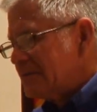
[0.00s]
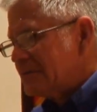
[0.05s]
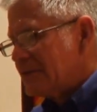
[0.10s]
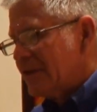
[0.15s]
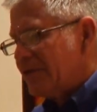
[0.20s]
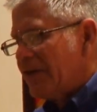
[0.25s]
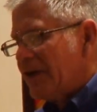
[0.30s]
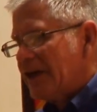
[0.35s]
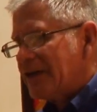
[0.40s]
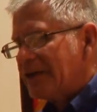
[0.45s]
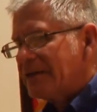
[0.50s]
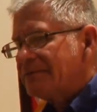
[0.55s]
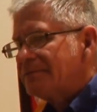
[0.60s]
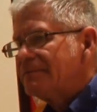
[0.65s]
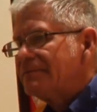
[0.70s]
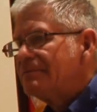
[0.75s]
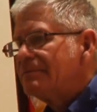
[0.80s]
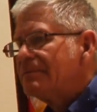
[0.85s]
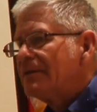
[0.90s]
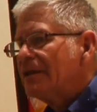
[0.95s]
Nevada,
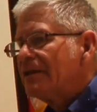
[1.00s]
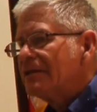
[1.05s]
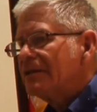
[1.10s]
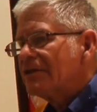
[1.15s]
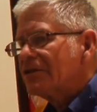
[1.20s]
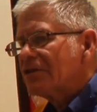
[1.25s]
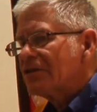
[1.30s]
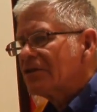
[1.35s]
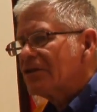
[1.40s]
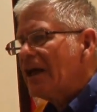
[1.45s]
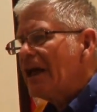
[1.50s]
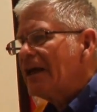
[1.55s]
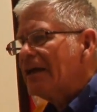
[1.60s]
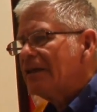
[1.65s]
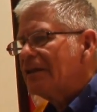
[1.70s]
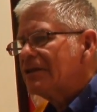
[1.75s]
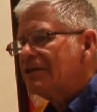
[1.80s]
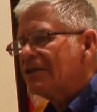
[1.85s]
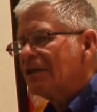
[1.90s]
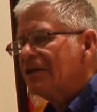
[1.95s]
there's a sign
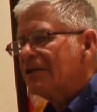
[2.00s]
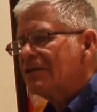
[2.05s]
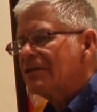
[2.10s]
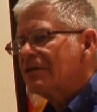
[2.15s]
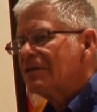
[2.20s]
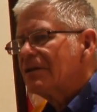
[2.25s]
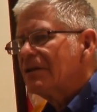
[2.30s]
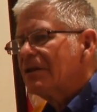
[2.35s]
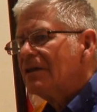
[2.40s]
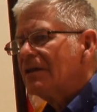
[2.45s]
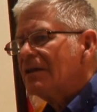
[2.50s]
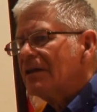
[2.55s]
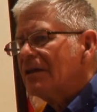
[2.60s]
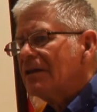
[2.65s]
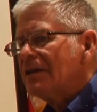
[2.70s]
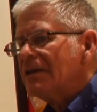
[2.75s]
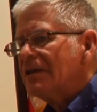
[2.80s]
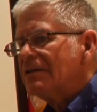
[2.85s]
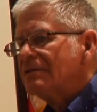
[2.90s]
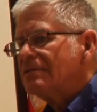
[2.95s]
that says,
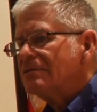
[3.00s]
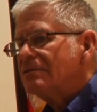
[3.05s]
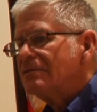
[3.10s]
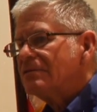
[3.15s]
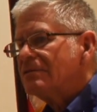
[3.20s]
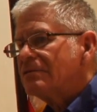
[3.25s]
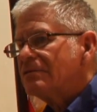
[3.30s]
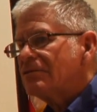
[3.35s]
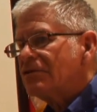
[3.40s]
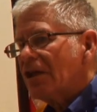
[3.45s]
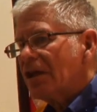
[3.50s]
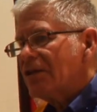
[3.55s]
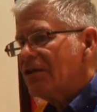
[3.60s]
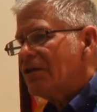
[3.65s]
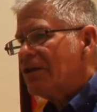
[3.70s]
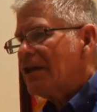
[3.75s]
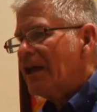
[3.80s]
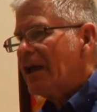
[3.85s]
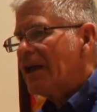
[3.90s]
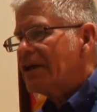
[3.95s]
check
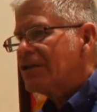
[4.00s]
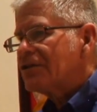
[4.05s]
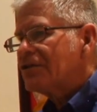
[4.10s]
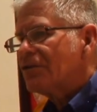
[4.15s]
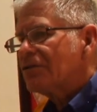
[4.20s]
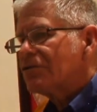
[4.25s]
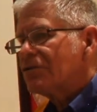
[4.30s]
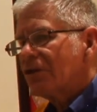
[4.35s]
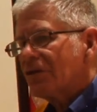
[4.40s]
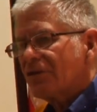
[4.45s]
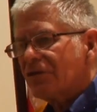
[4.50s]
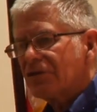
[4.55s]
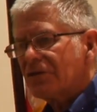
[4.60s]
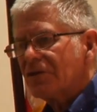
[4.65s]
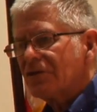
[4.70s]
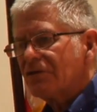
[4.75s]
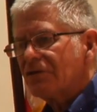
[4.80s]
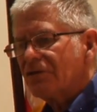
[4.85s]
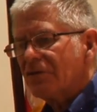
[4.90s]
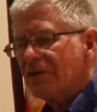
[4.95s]
your gas, no
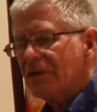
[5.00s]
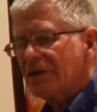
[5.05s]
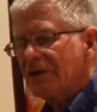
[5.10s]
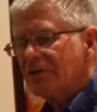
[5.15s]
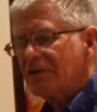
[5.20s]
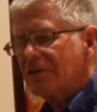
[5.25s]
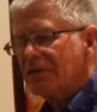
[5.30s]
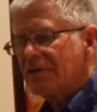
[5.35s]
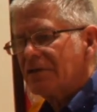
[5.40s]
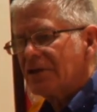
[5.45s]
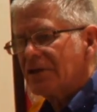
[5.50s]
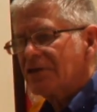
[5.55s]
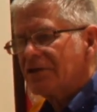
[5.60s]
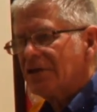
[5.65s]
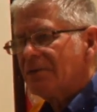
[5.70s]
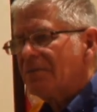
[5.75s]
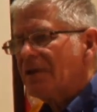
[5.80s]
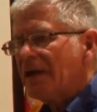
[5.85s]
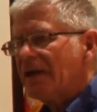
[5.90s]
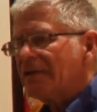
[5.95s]
services for
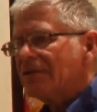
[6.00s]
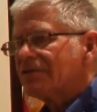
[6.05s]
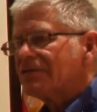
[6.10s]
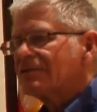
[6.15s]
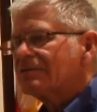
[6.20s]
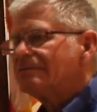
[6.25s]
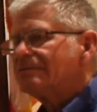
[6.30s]
160 miles.